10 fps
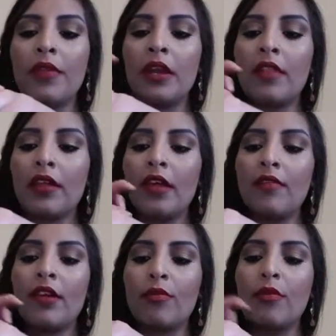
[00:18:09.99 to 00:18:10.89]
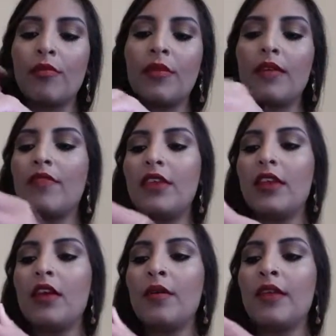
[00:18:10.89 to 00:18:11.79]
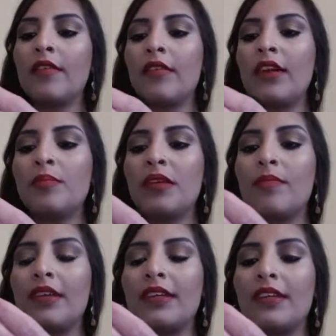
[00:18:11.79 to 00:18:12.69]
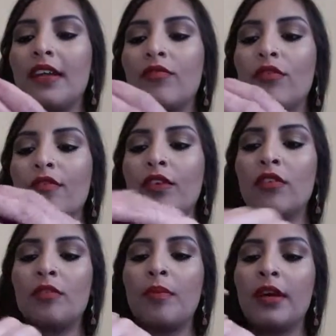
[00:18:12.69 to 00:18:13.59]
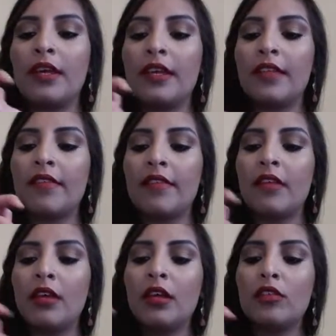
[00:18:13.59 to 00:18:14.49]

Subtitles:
another Get Ready With Me video. It's not as pigmented as Revealed, but it's